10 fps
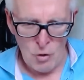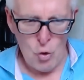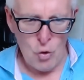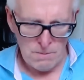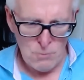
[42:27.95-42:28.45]

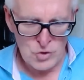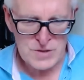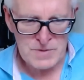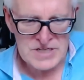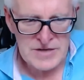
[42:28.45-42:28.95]
or more
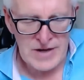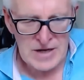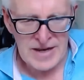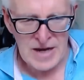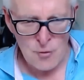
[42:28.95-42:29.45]

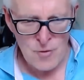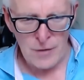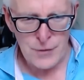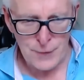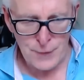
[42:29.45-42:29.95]
specifically,
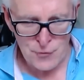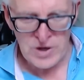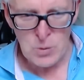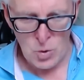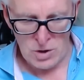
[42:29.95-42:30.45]
around the
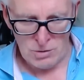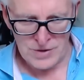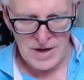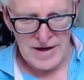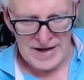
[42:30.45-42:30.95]
free
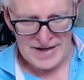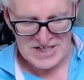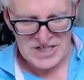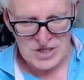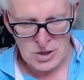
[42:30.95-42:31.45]
world. It
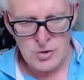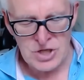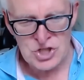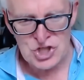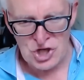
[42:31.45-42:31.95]

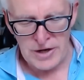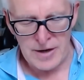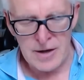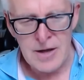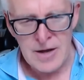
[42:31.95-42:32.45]
excluded
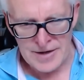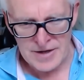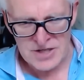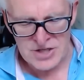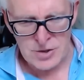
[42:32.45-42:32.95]
China and
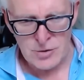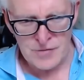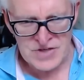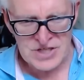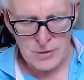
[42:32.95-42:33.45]

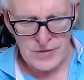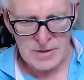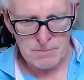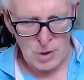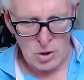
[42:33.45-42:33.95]
excluded the
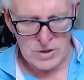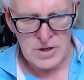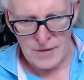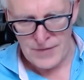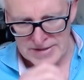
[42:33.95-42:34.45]
Soviet bloc at